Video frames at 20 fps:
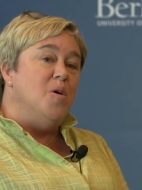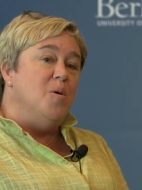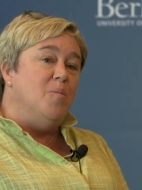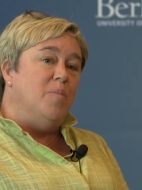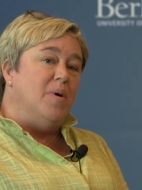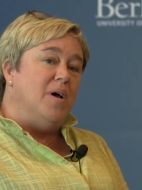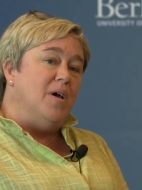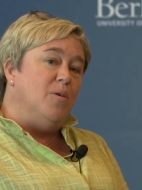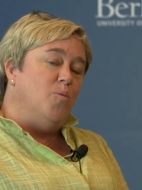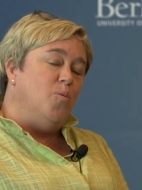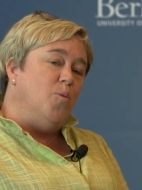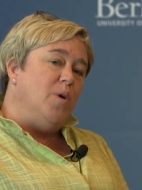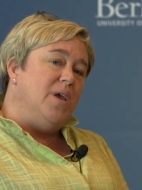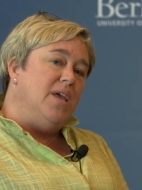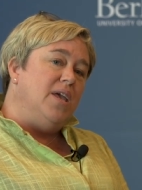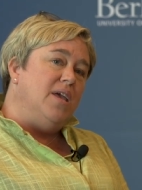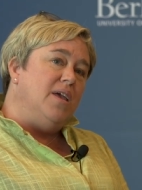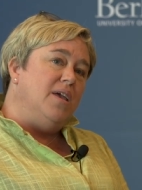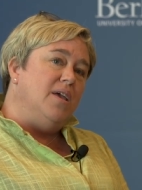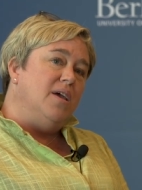But
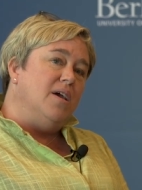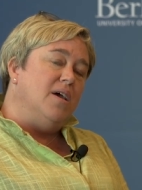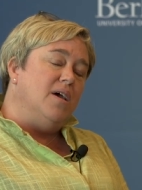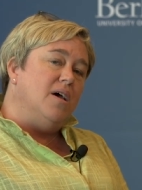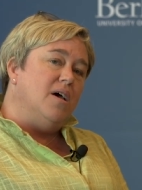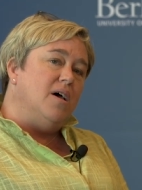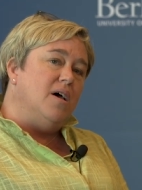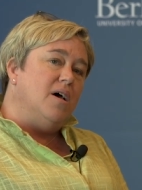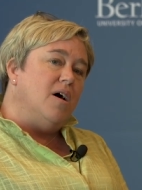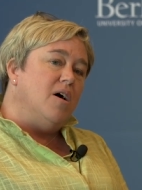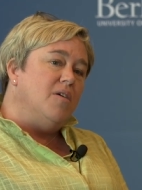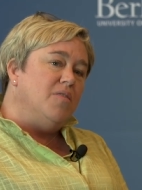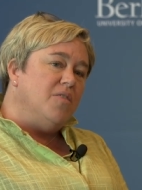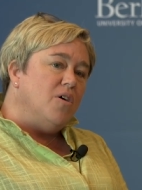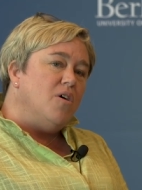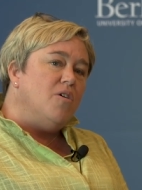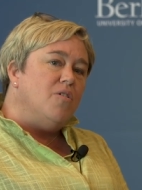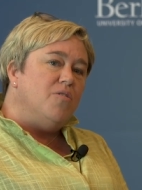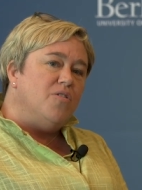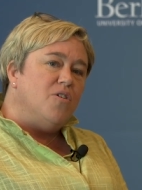we, uh,
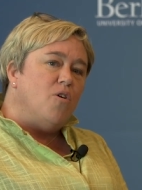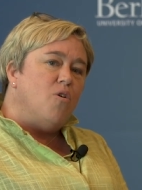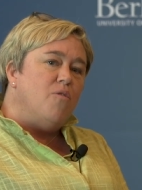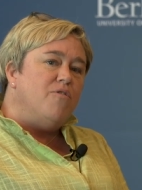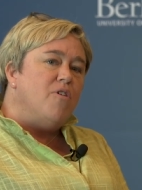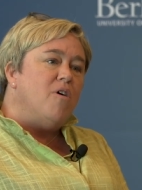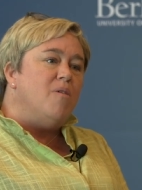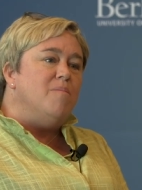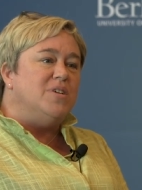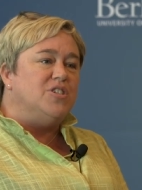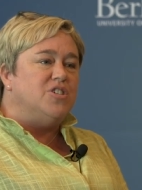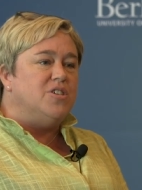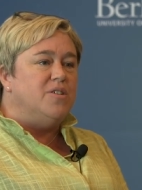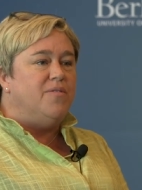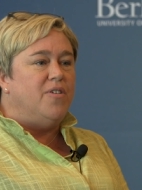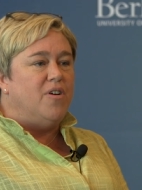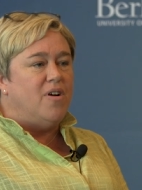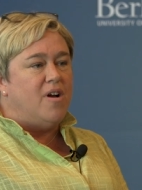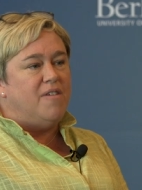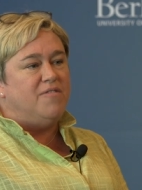the, the overall mission
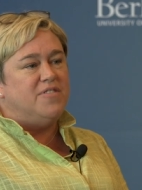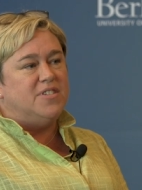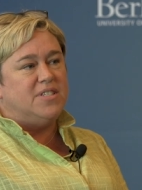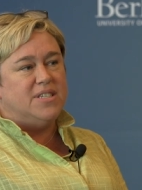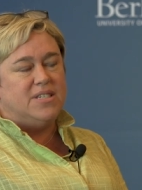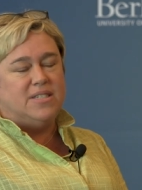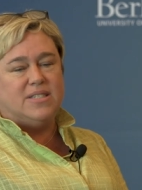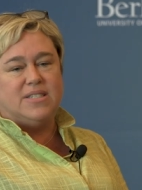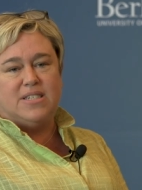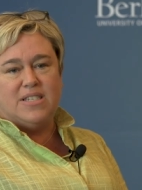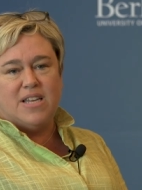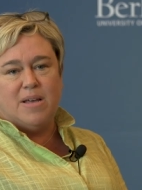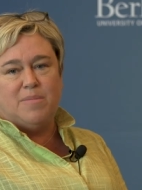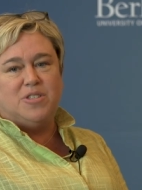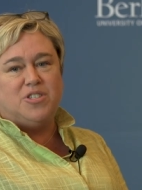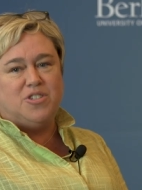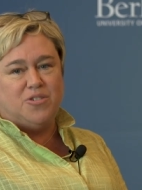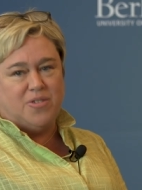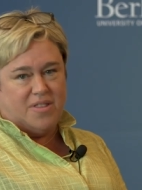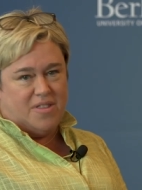of our office is to
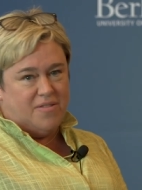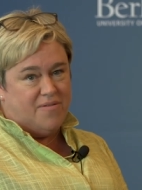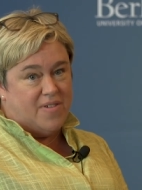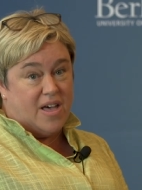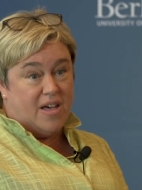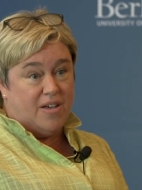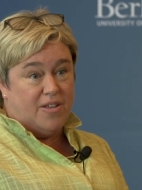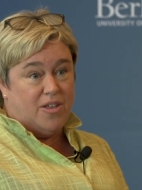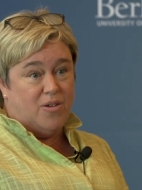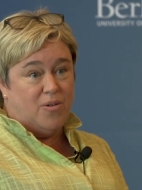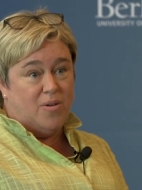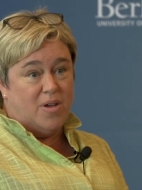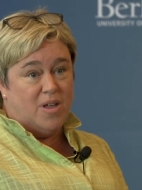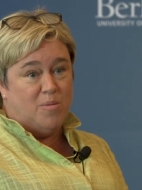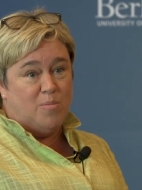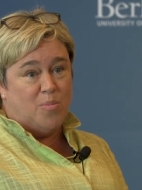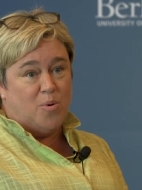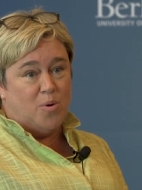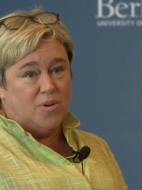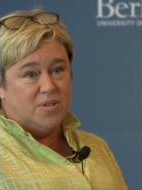demonstrate the value
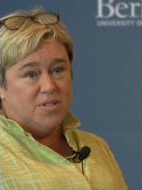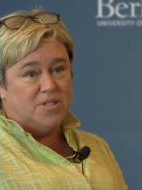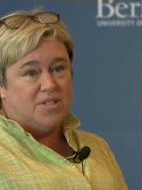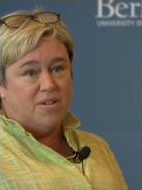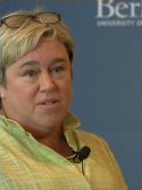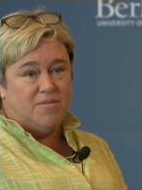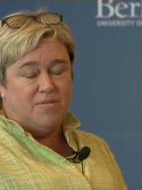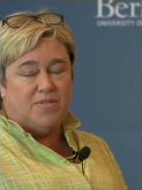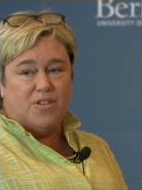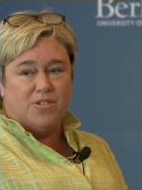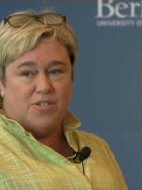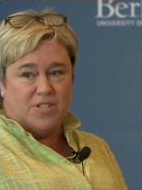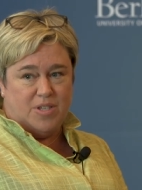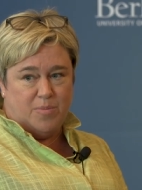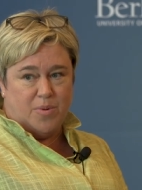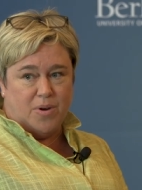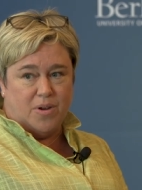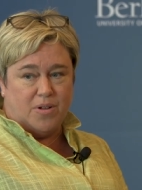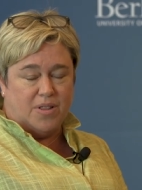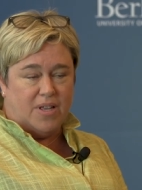and importance of
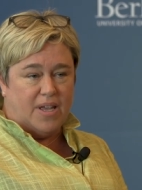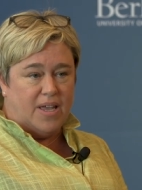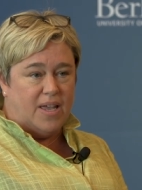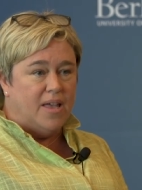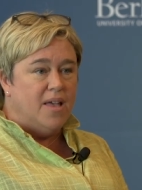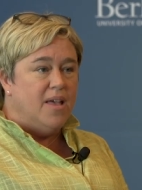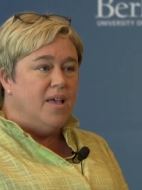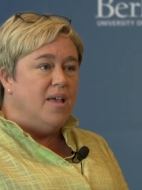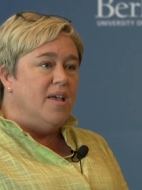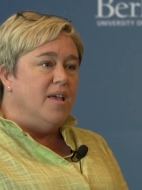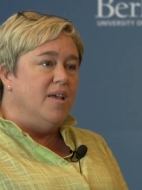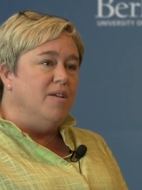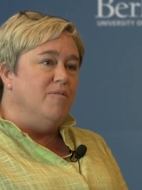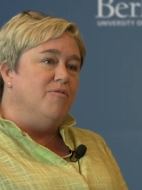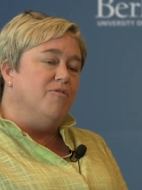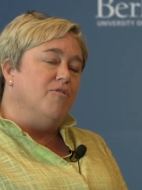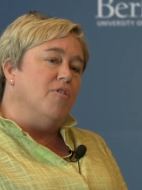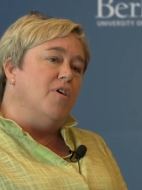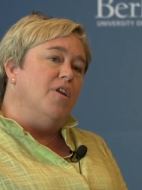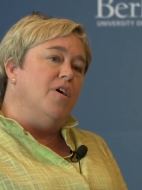UC Berkeley in
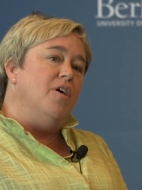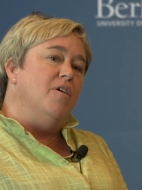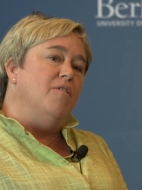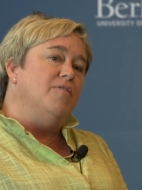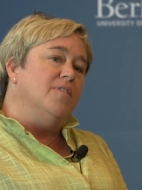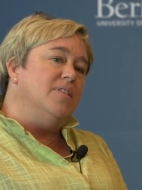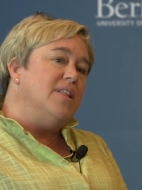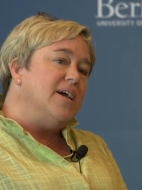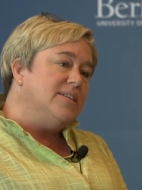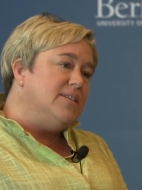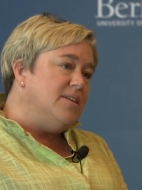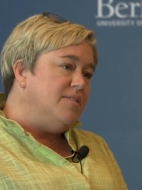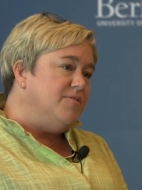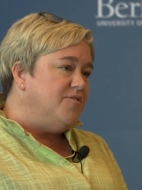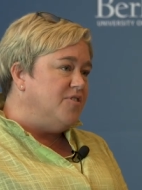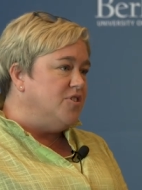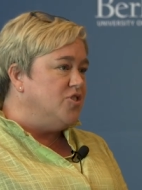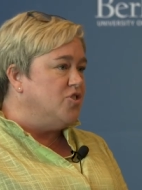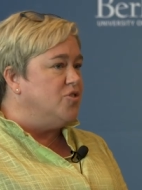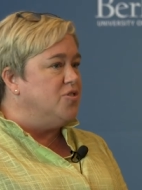front of elected
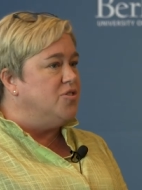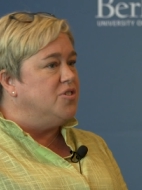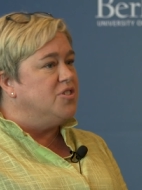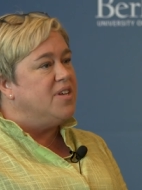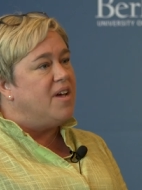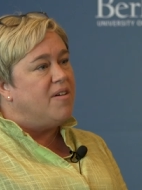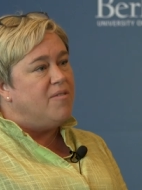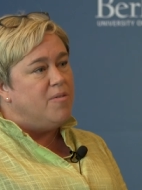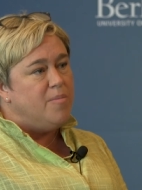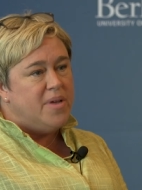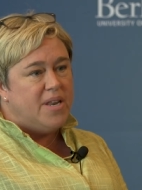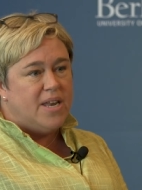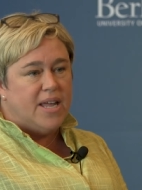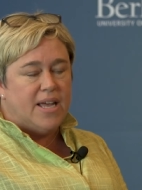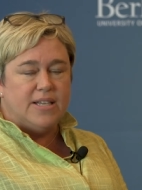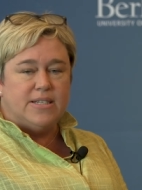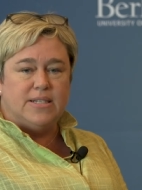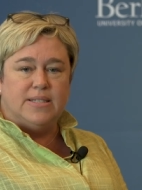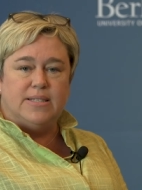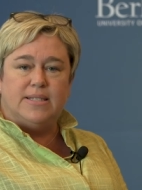officials, government
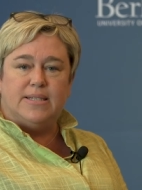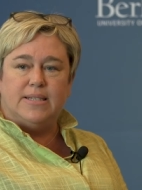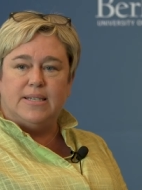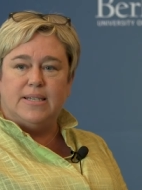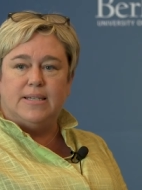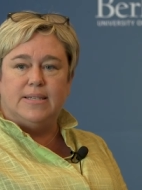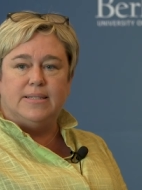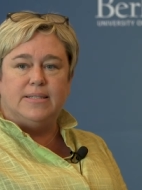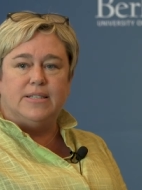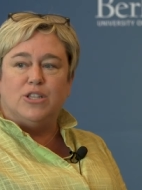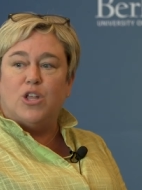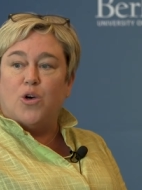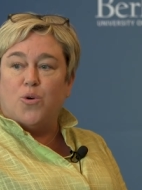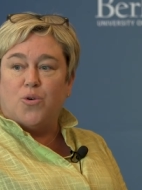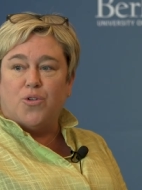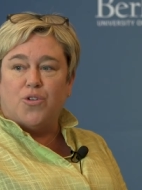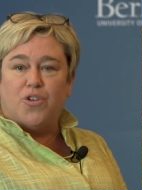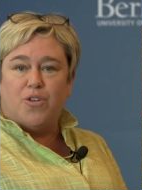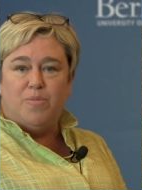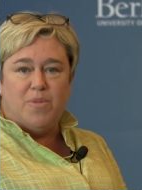agencies,
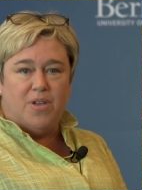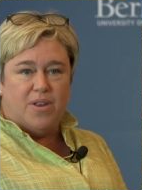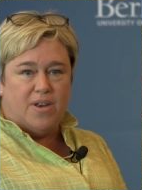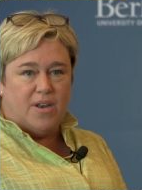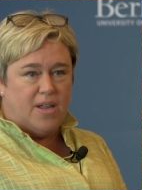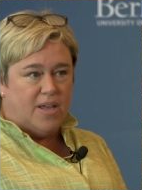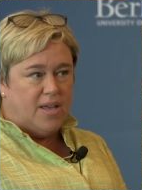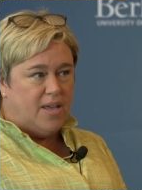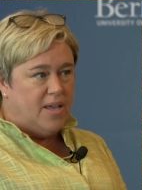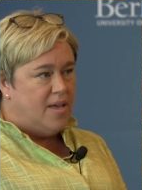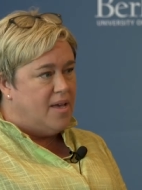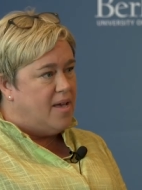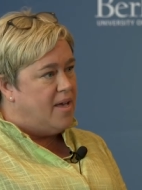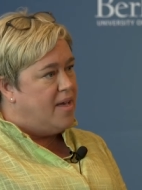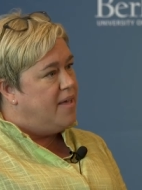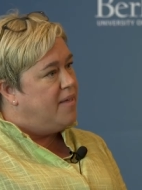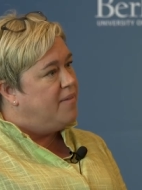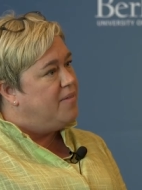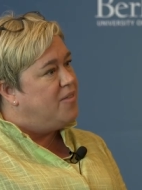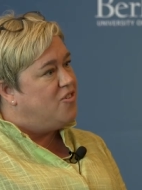local community,
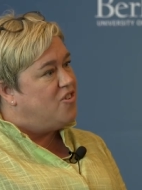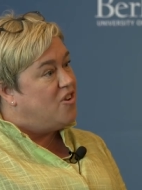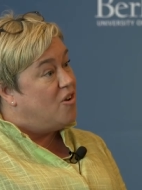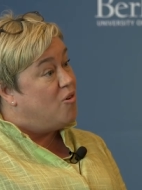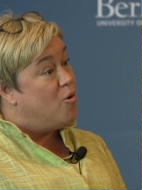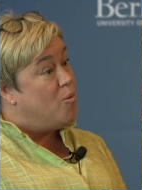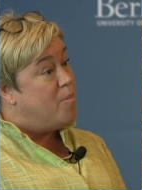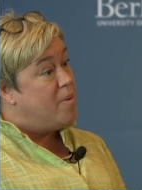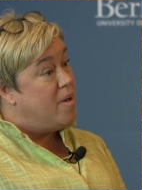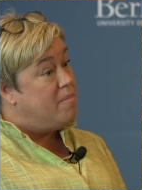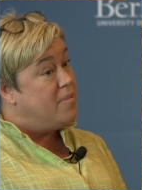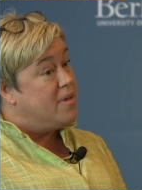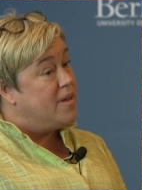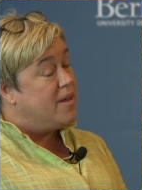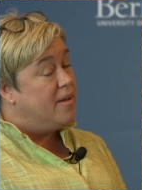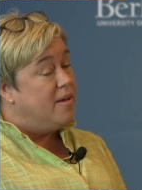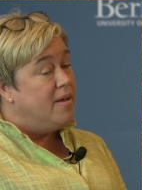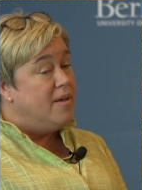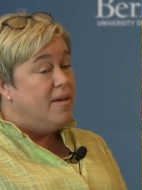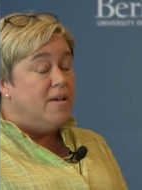and the general public.